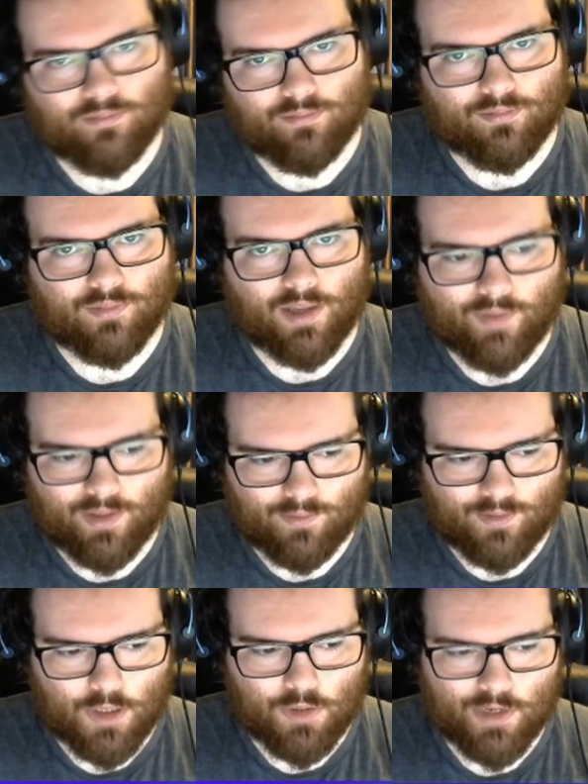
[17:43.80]
then
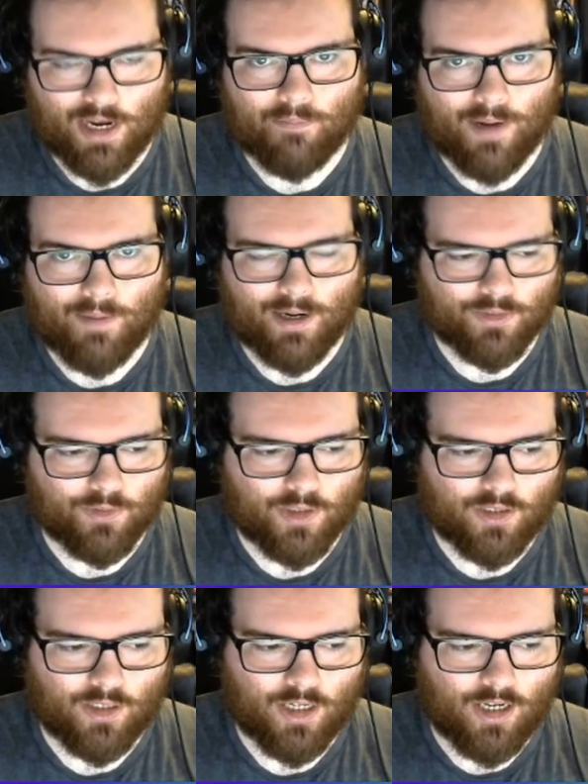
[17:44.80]
go down by minus
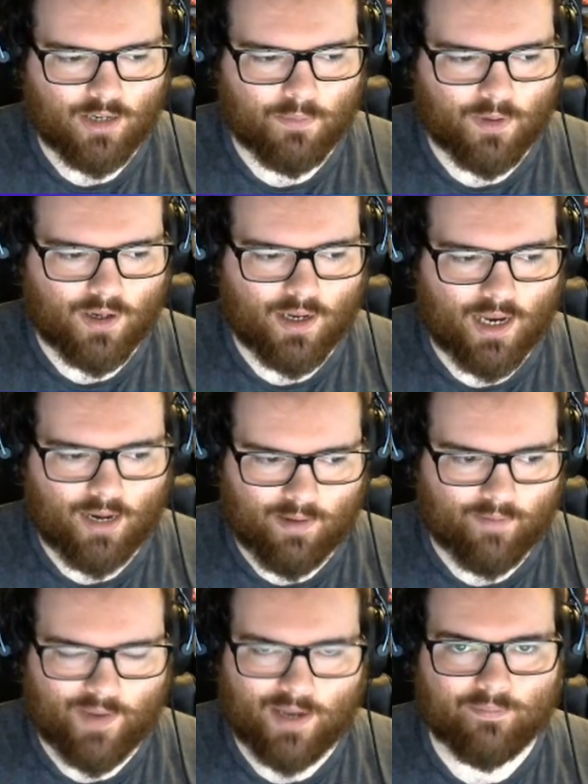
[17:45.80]
1.
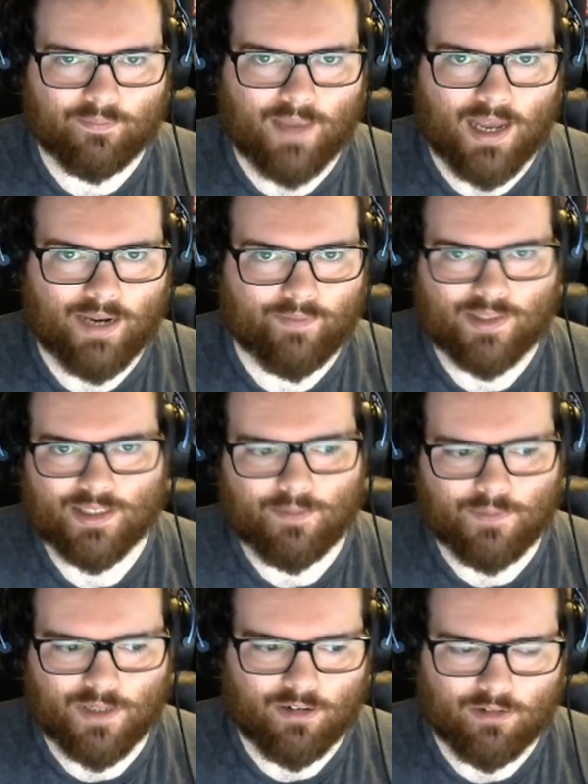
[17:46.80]
And then anything
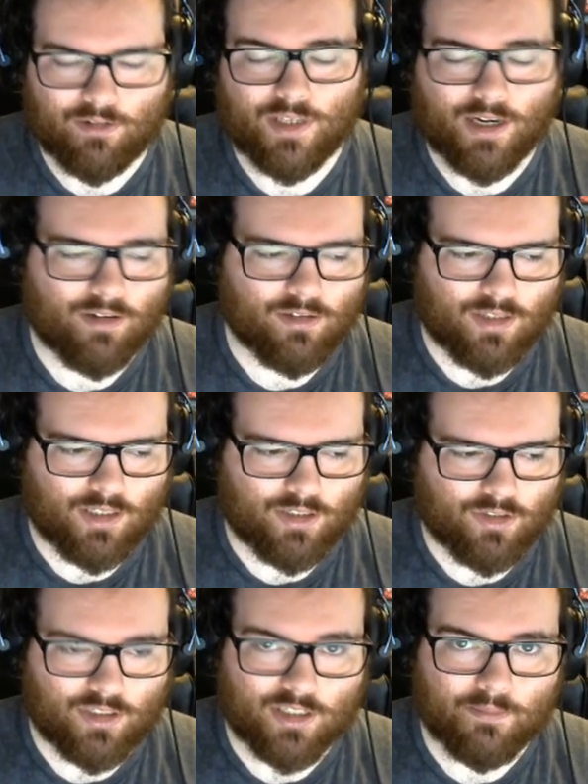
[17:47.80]
times 0 is 0, so this
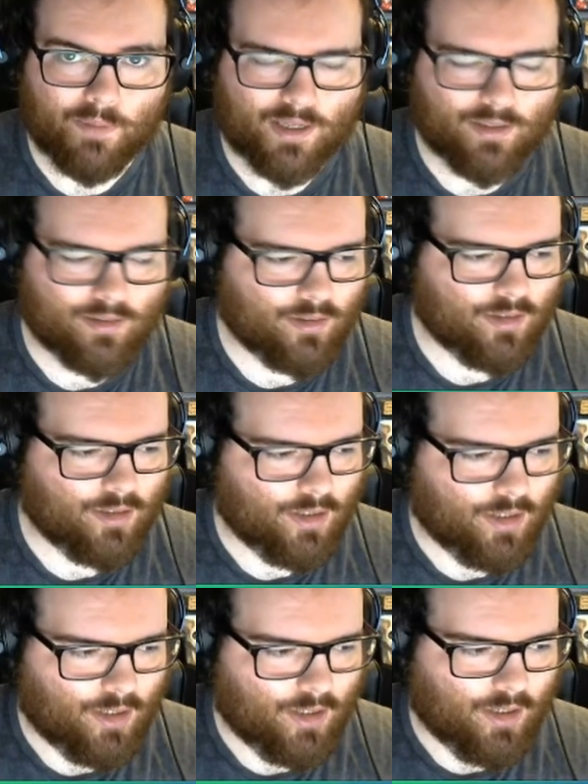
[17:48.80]
just disappears.
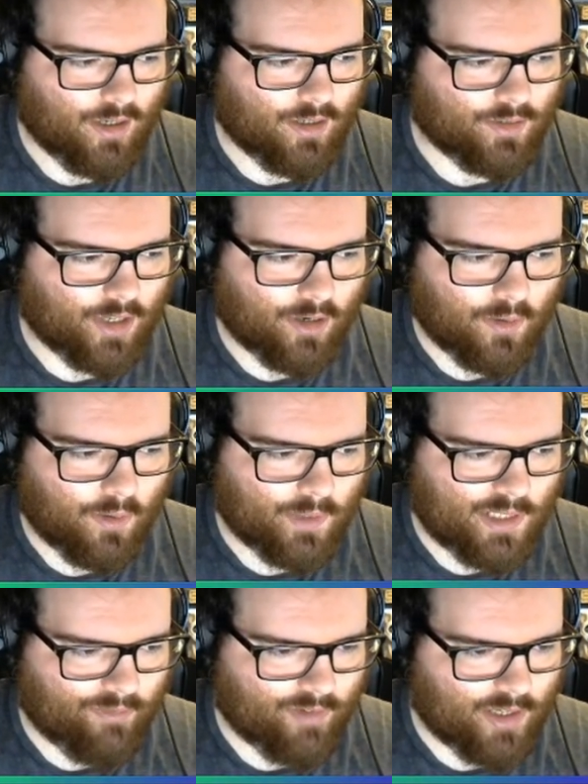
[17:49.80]
So when we
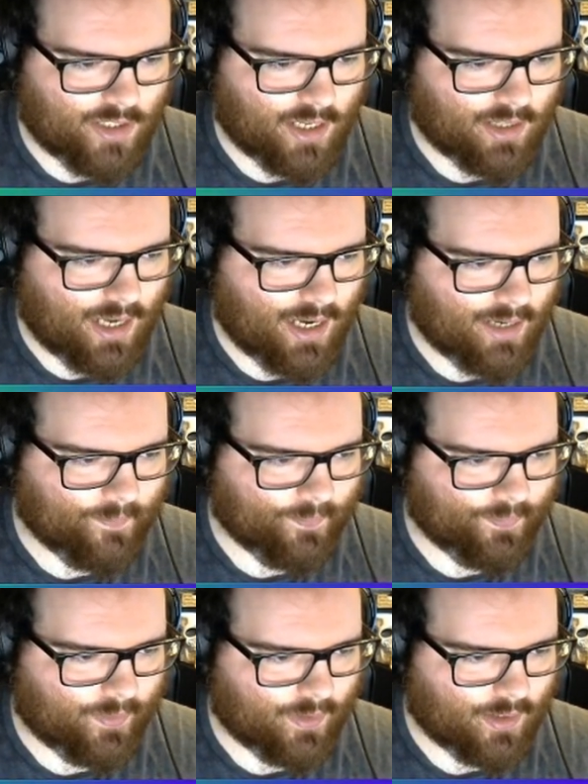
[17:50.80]
differentiate that,
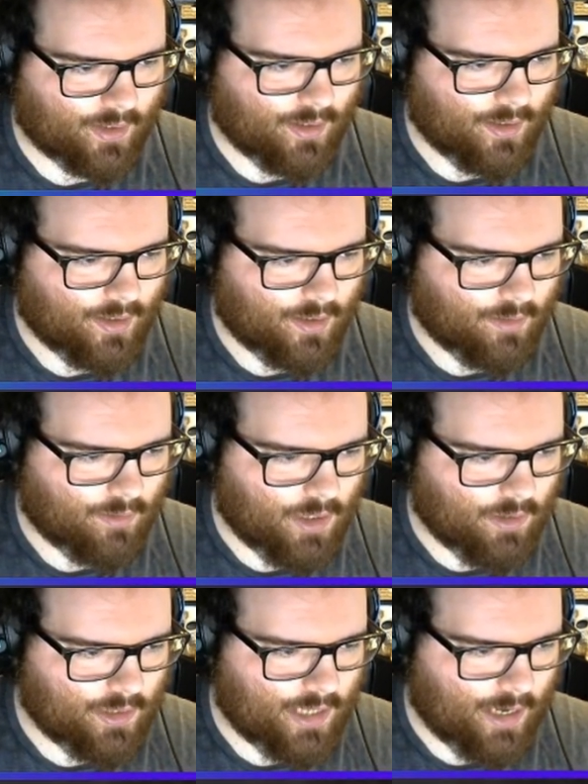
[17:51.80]
we're
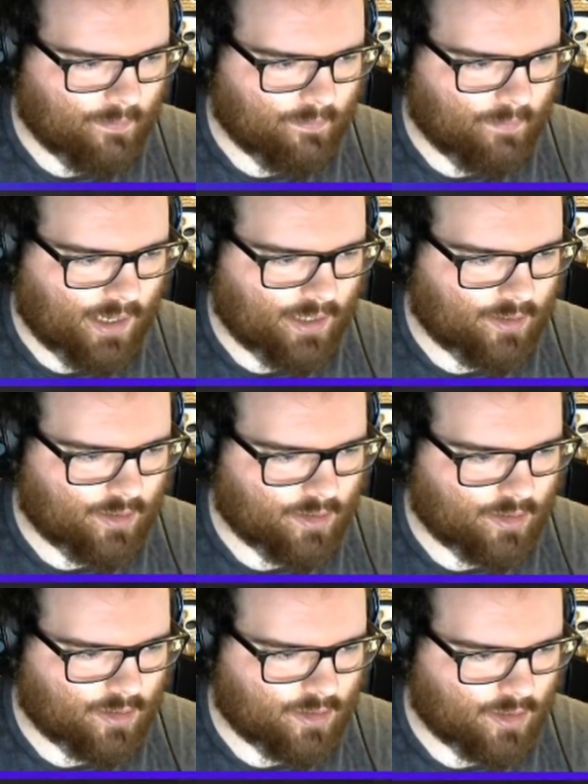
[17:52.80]
going to get
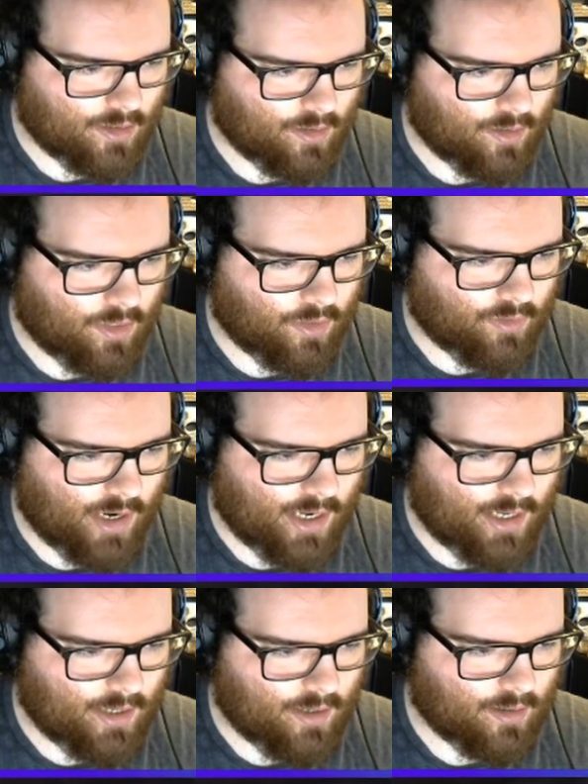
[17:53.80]
minus
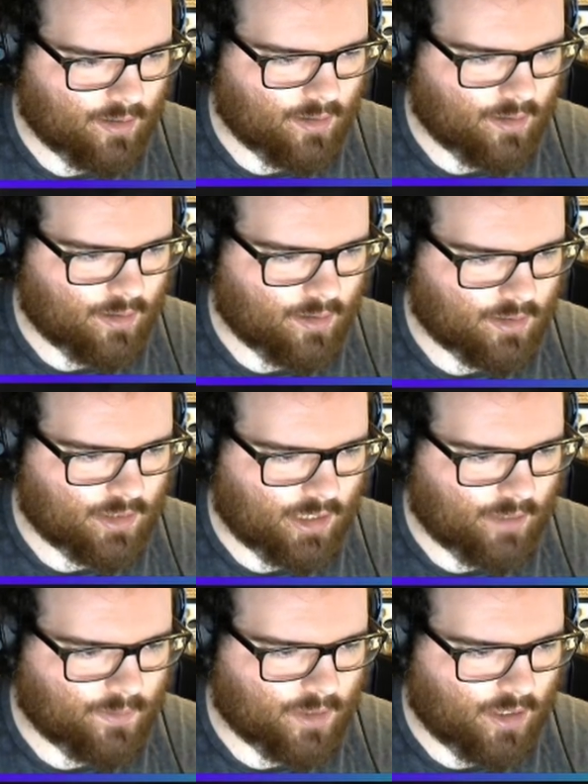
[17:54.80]
3
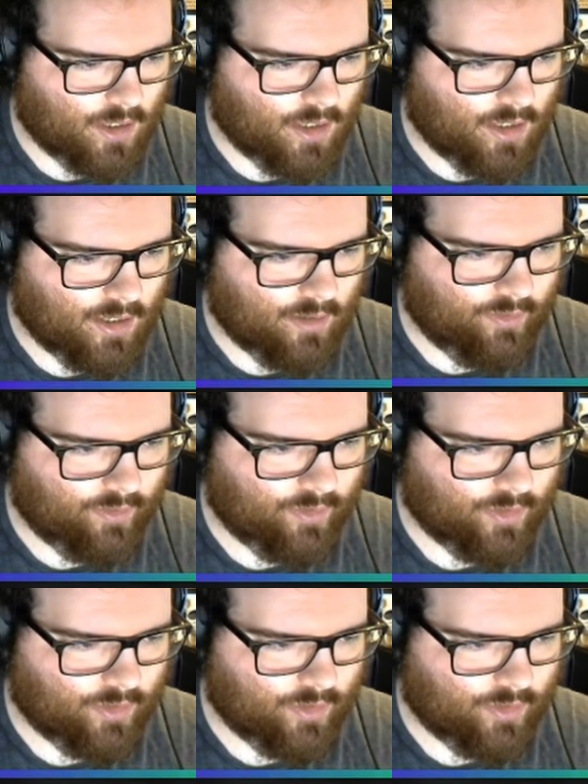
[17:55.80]
times a half